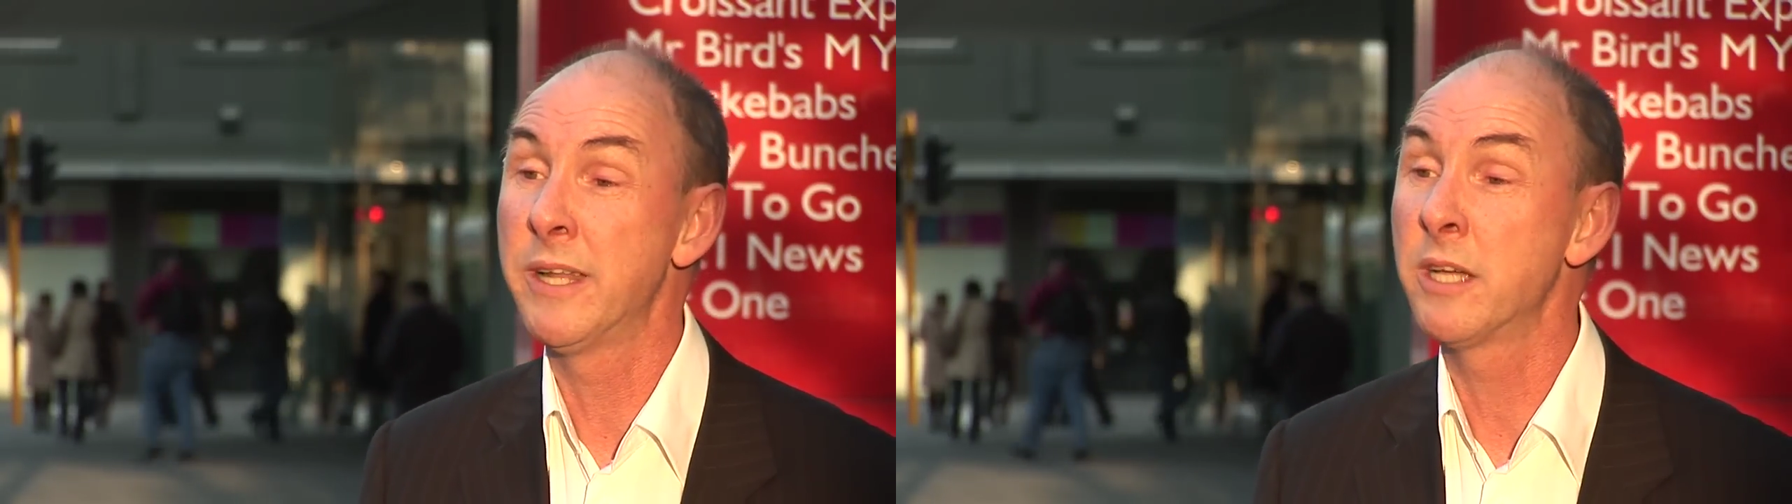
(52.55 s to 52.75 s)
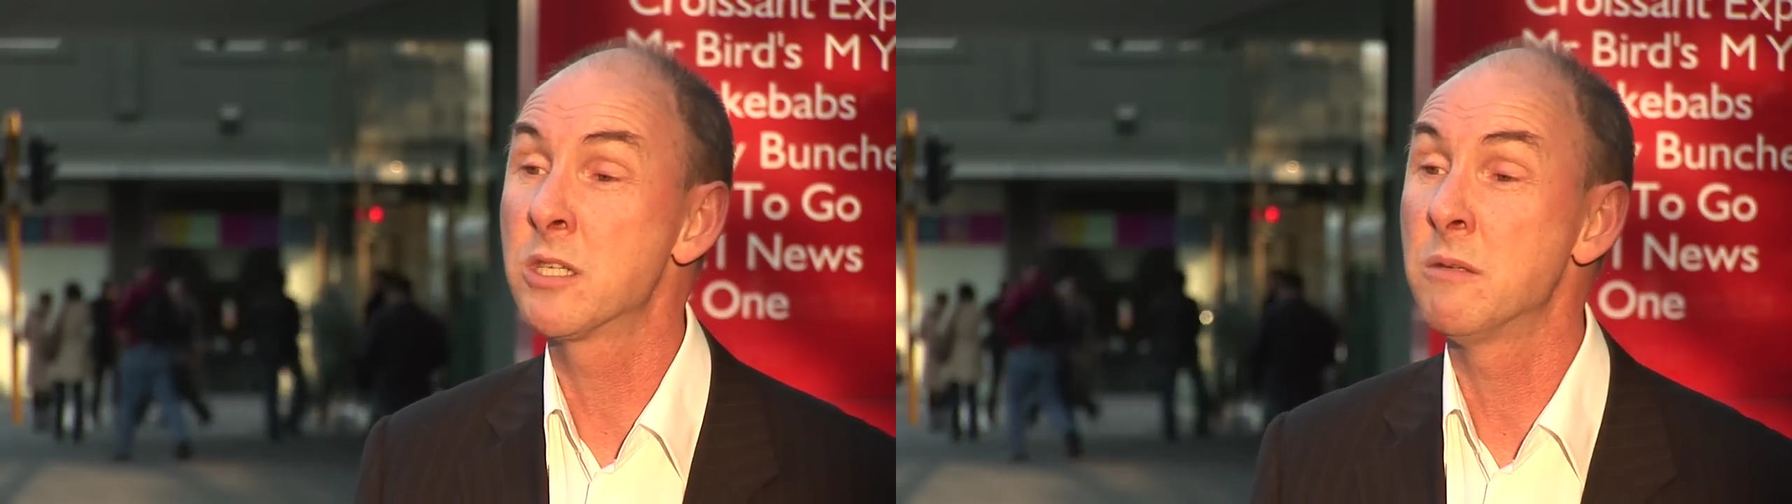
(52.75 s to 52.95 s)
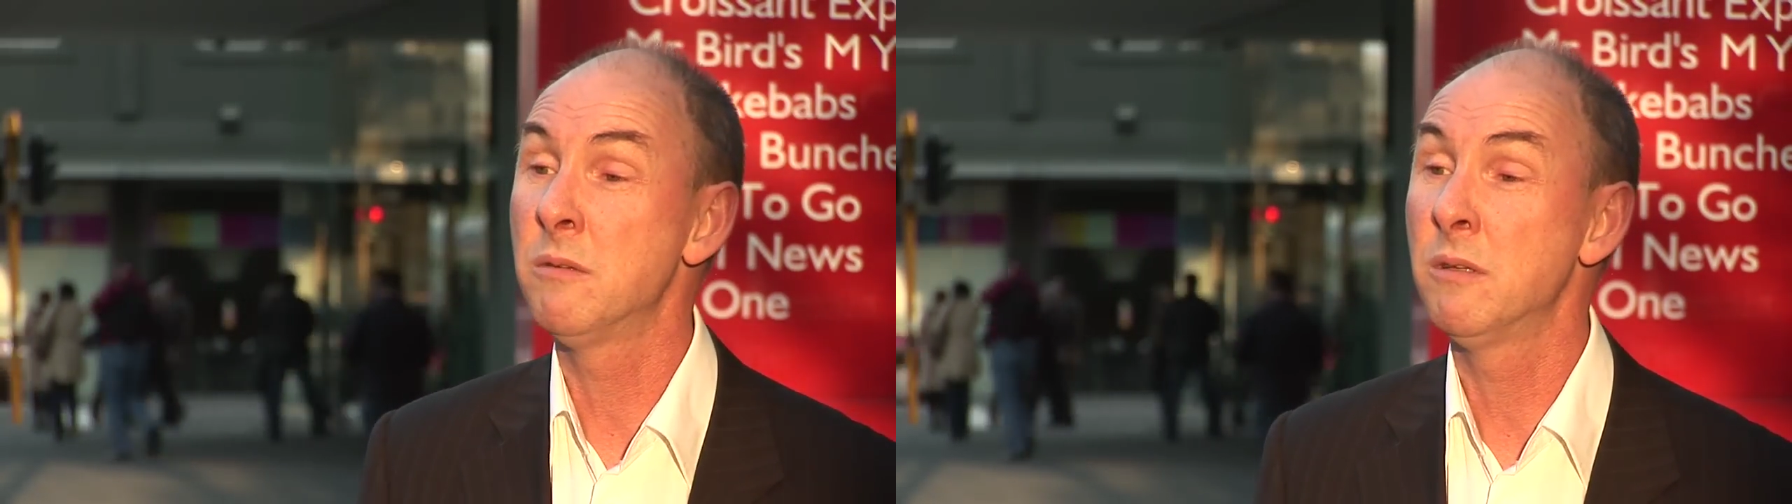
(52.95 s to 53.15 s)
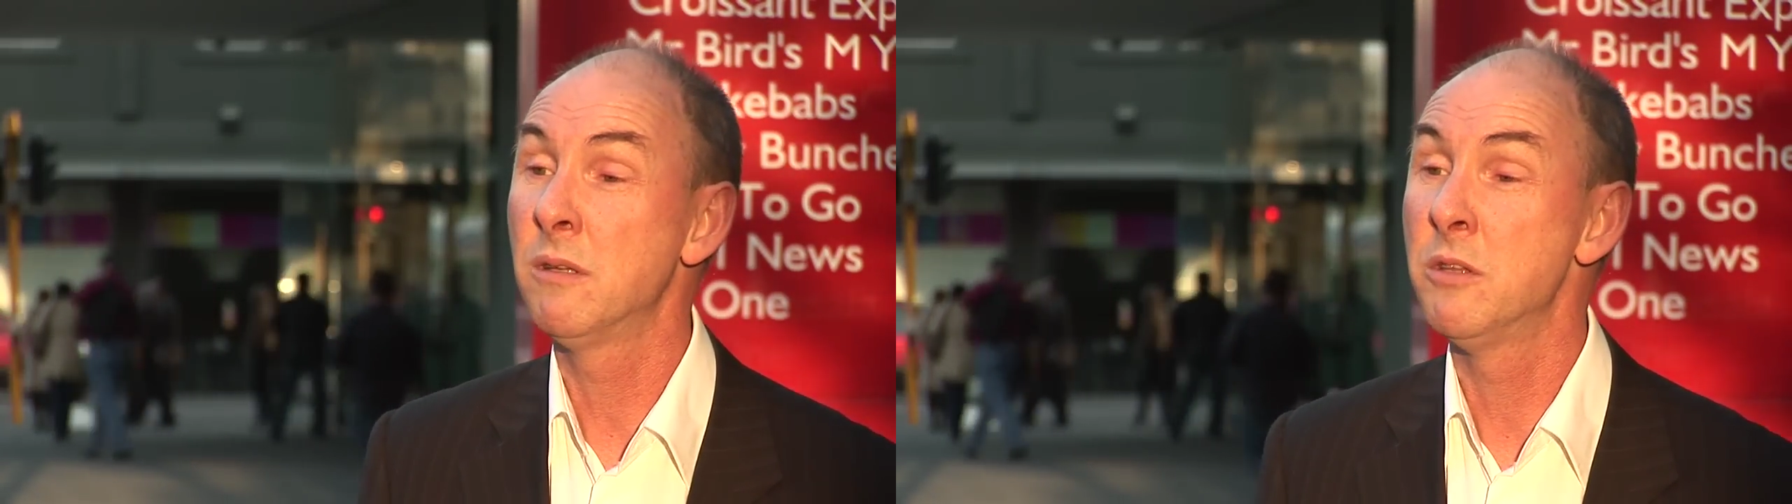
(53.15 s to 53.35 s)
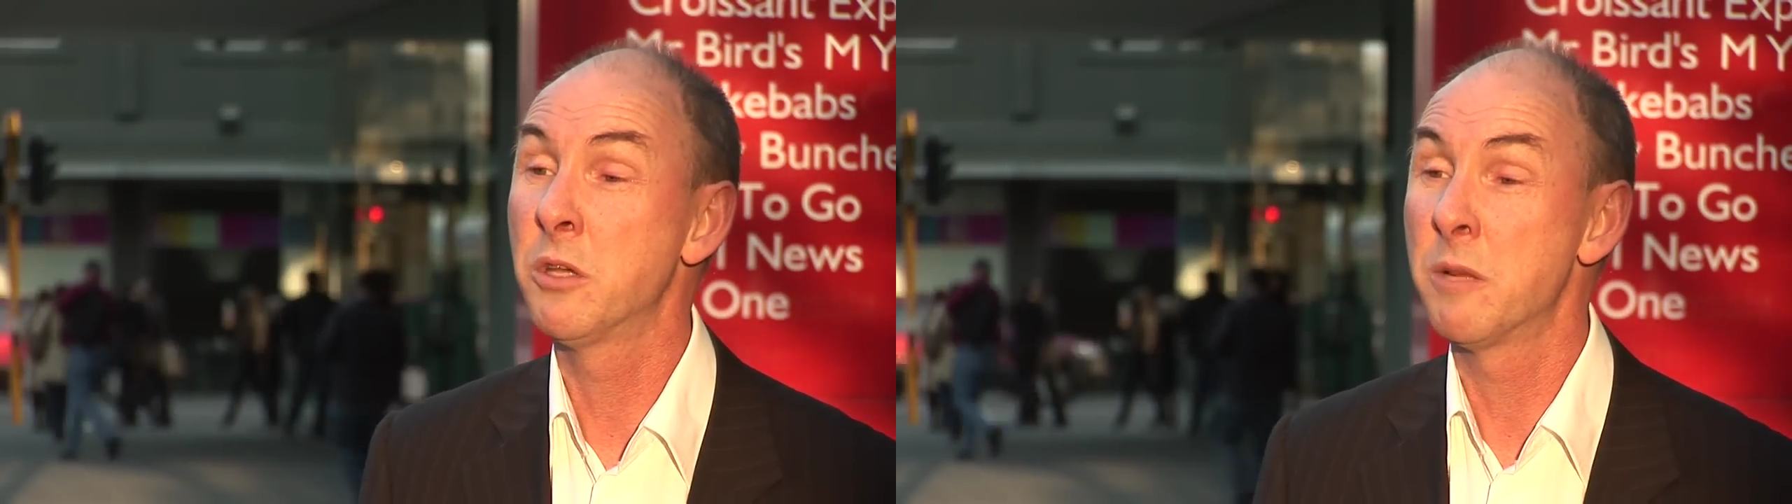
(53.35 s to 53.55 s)
connection
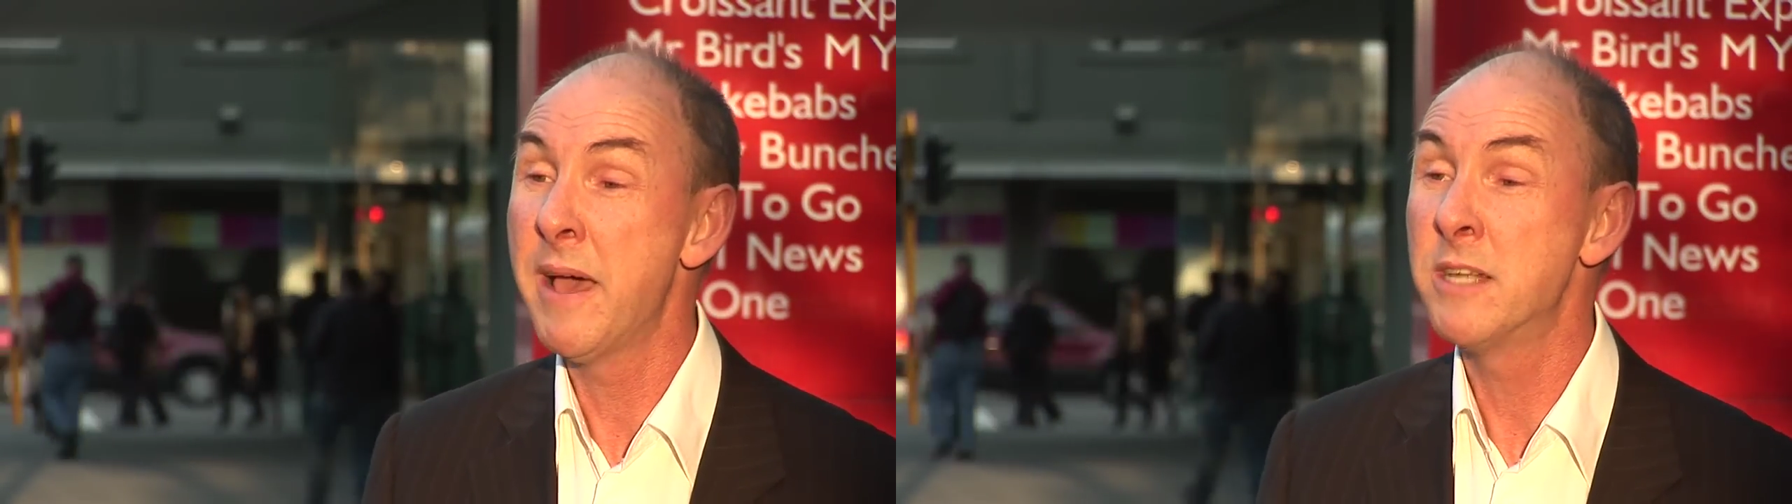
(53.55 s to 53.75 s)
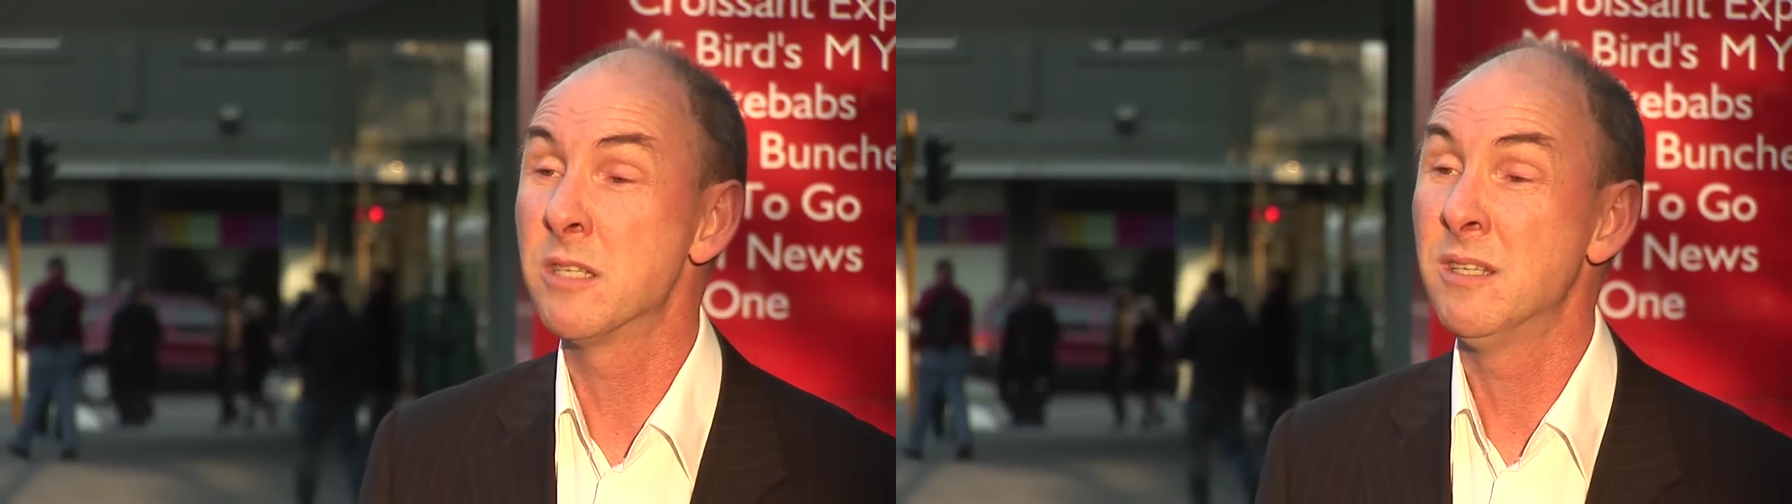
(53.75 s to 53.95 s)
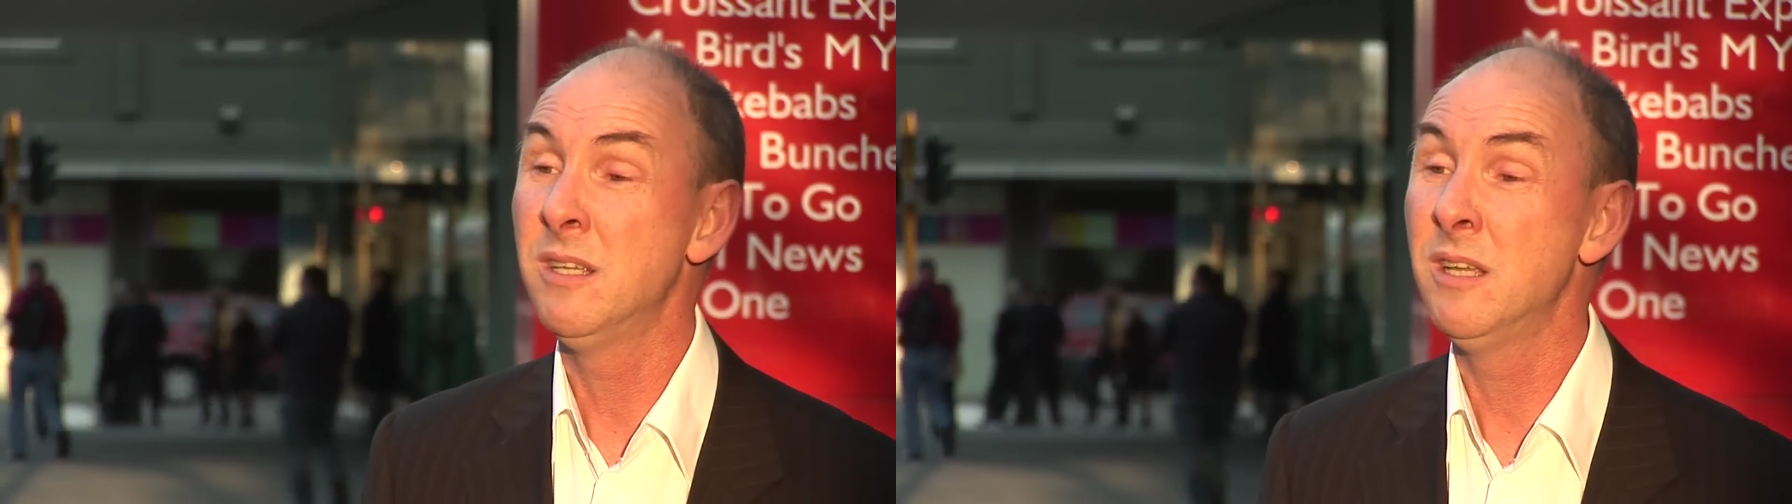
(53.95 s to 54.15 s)
you can imagine